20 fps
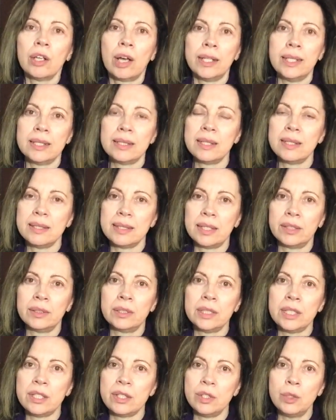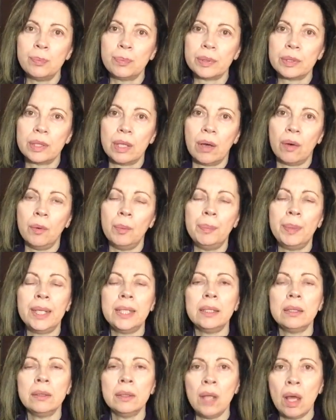not necessarily super low,
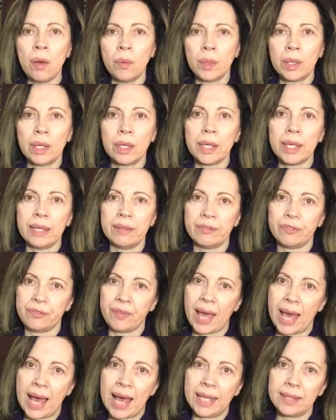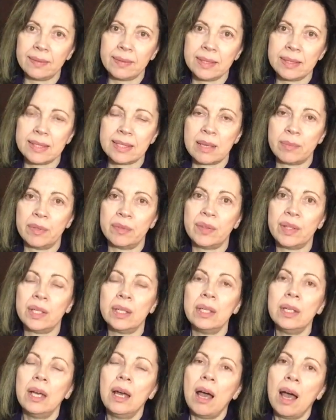but lower in fat than some of the